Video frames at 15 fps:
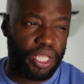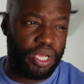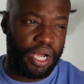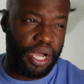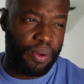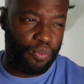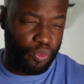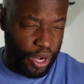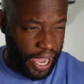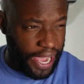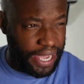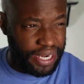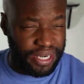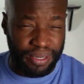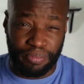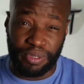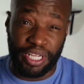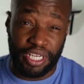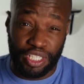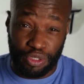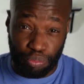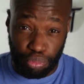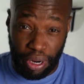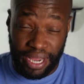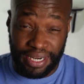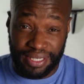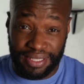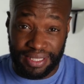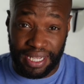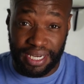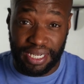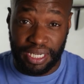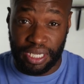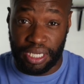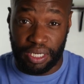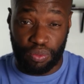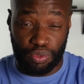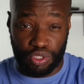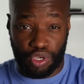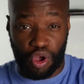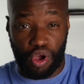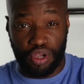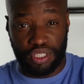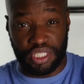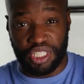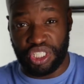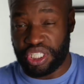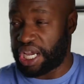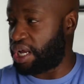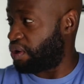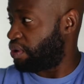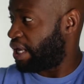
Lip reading: I had it at its brightest setting and it was causing a shadow.